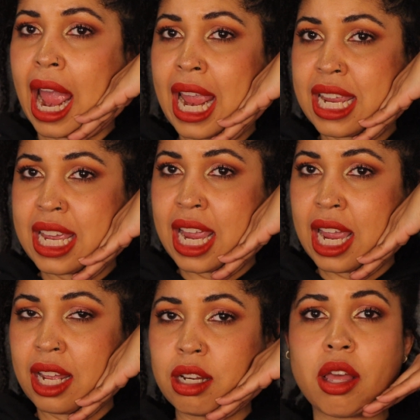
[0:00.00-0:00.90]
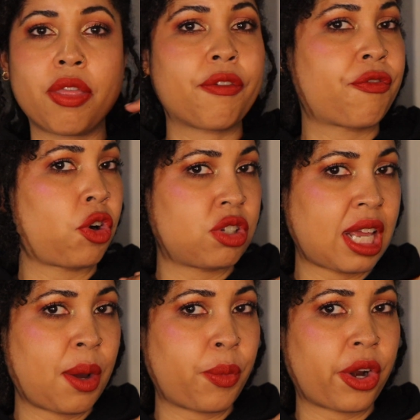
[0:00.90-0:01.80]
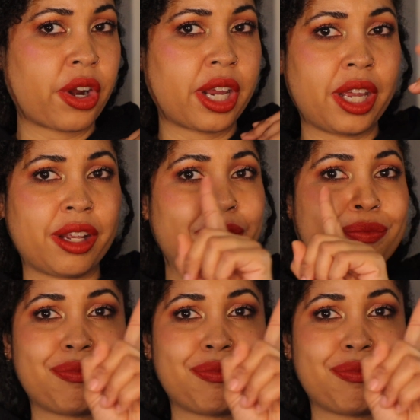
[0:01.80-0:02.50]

I can't. First time wearing it.